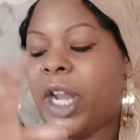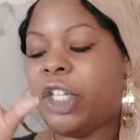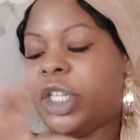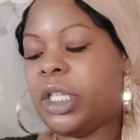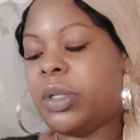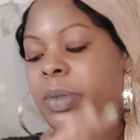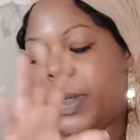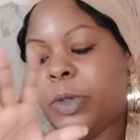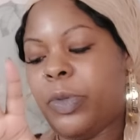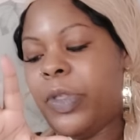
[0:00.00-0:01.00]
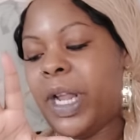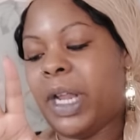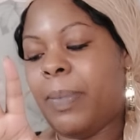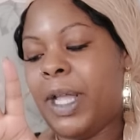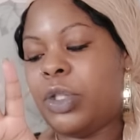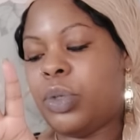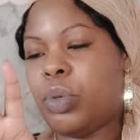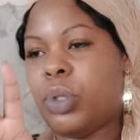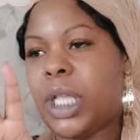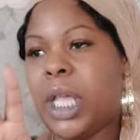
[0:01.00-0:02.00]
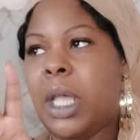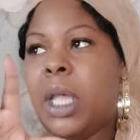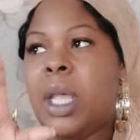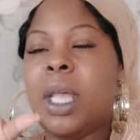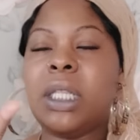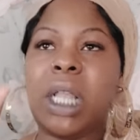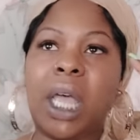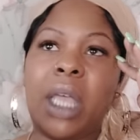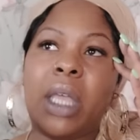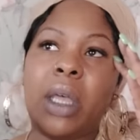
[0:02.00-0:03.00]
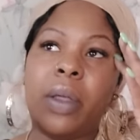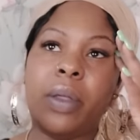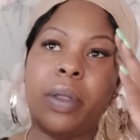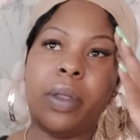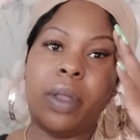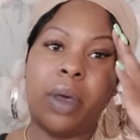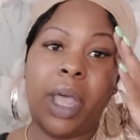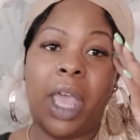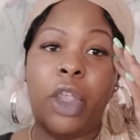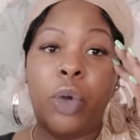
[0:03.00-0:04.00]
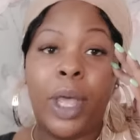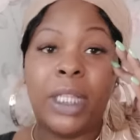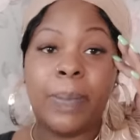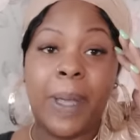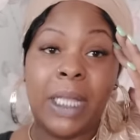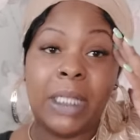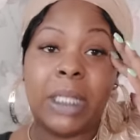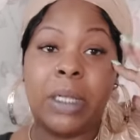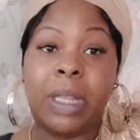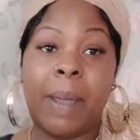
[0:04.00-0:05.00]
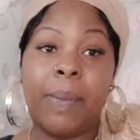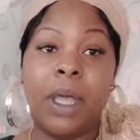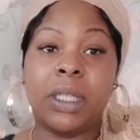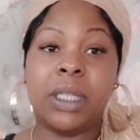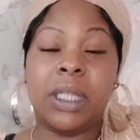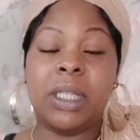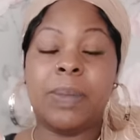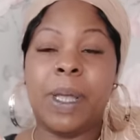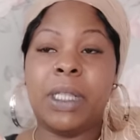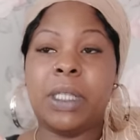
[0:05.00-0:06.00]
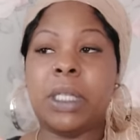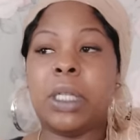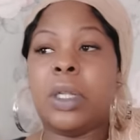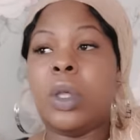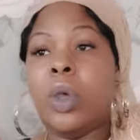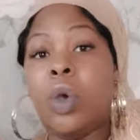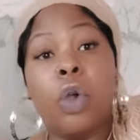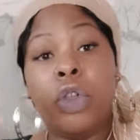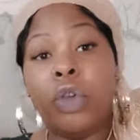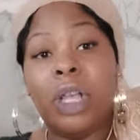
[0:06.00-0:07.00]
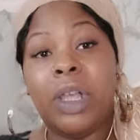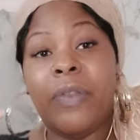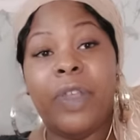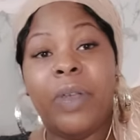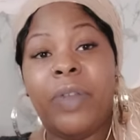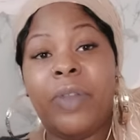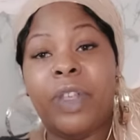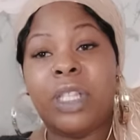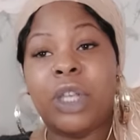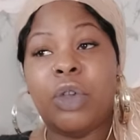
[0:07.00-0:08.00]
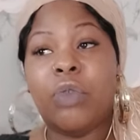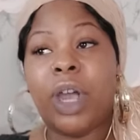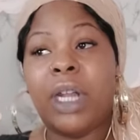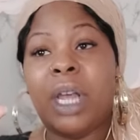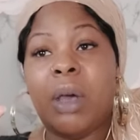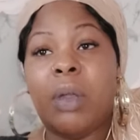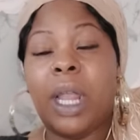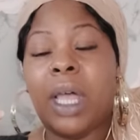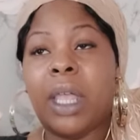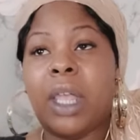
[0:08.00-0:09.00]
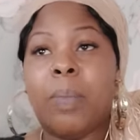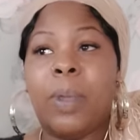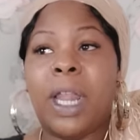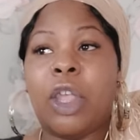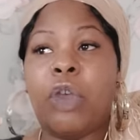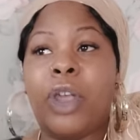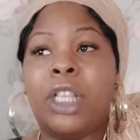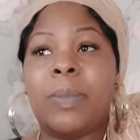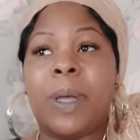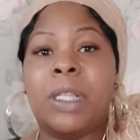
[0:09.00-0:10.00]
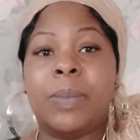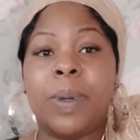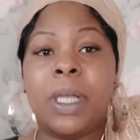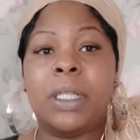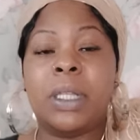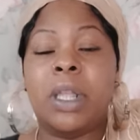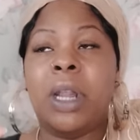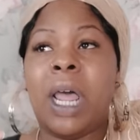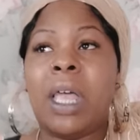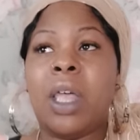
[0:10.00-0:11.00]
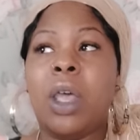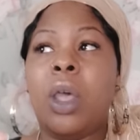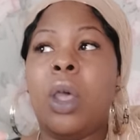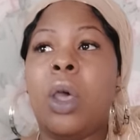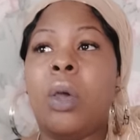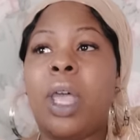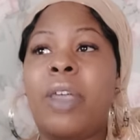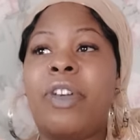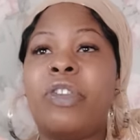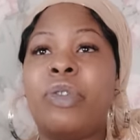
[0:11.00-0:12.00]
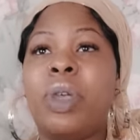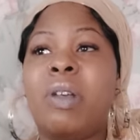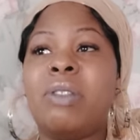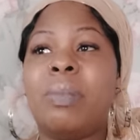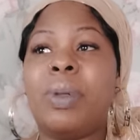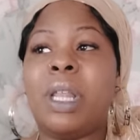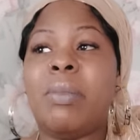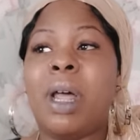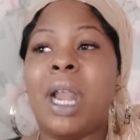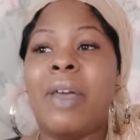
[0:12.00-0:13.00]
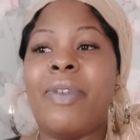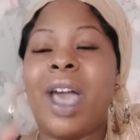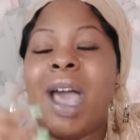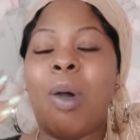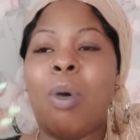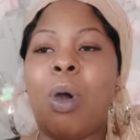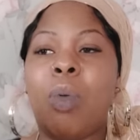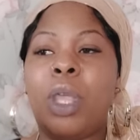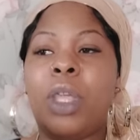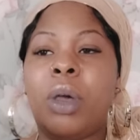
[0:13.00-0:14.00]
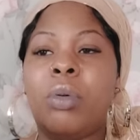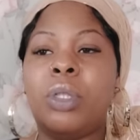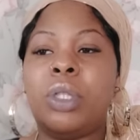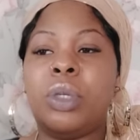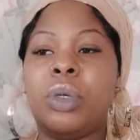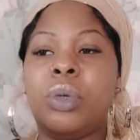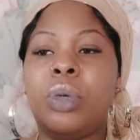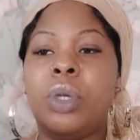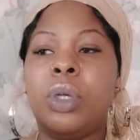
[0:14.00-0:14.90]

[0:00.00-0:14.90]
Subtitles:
energies, especially with the Nine of Pentacles there. It's like, okay, you're independent, that person's independent. Or if you're single right now, like it could be like you're an independent person. You're like, okay, if I do have somebody in my life, how are we going to